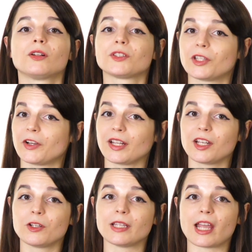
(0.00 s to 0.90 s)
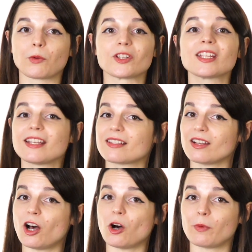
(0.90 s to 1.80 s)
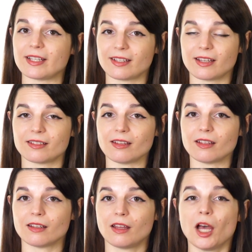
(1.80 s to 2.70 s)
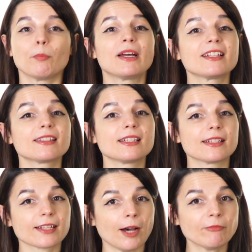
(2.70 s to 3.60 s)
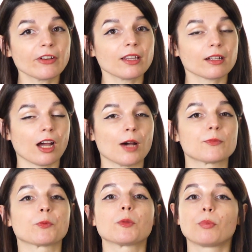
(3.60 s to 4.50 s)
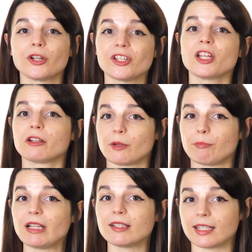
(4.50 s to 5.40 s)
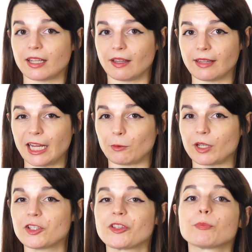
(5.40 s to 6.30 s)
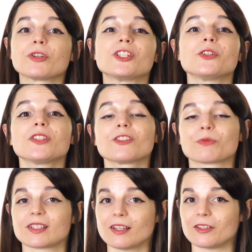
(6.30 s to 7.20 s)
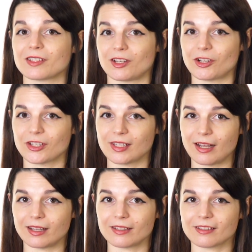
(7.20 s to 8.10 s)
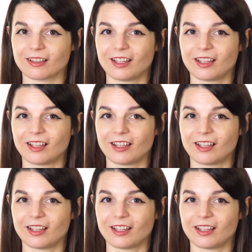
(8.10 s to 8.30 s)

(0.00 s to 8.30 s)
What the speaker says: Learning a new language isn't always easy, but it's the discomfort that comes with pushing your ability in the language that produces results in your studies.